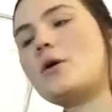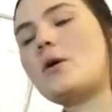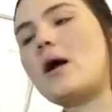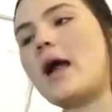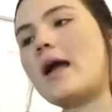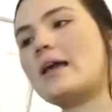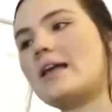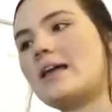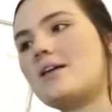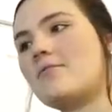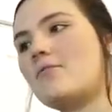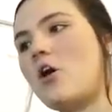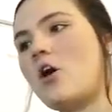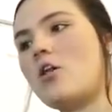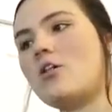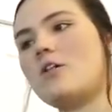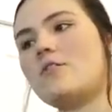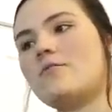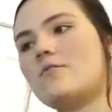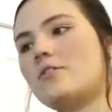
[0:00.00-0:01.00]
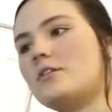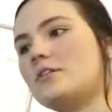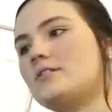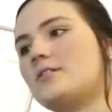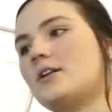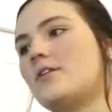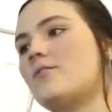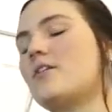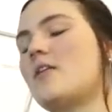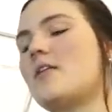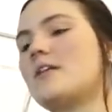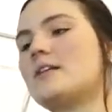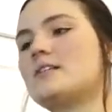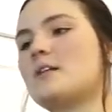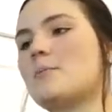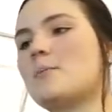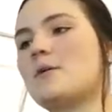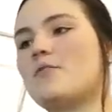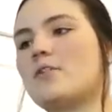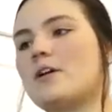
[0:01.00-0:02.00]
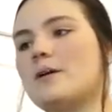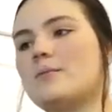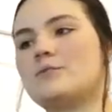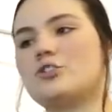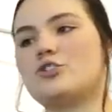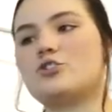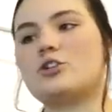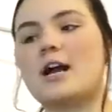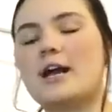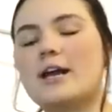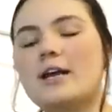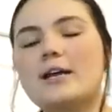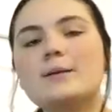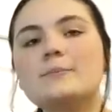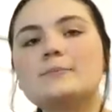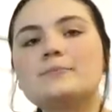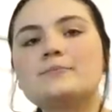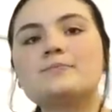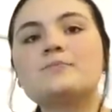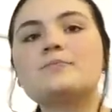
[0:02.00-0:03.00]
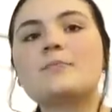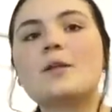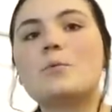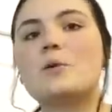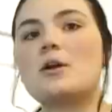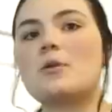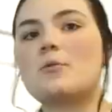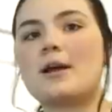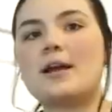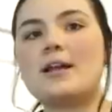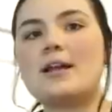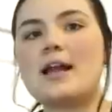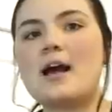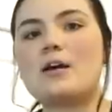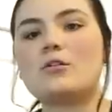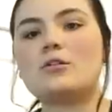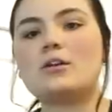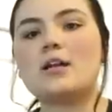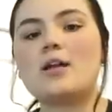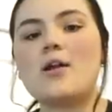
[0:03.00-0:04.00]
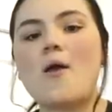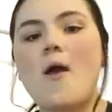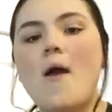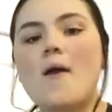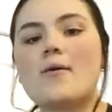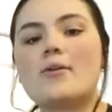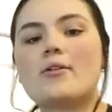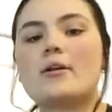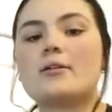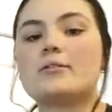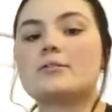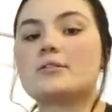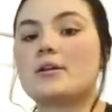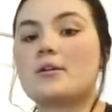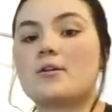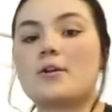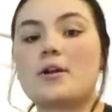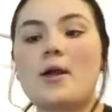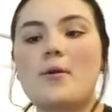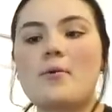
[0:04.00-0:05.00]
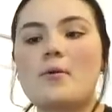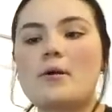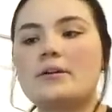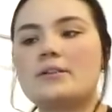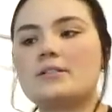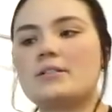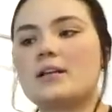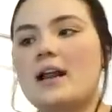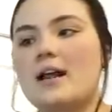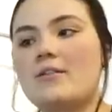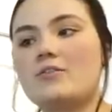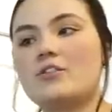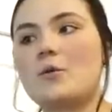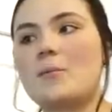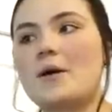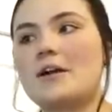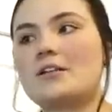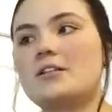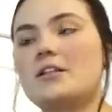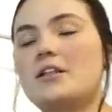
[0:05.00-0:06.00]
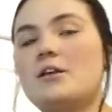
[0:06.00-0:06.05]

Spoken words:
I gave all of the stuff that they sent me for him to try it. We ran out and then I was like, okay, well, he's gonna have to go back to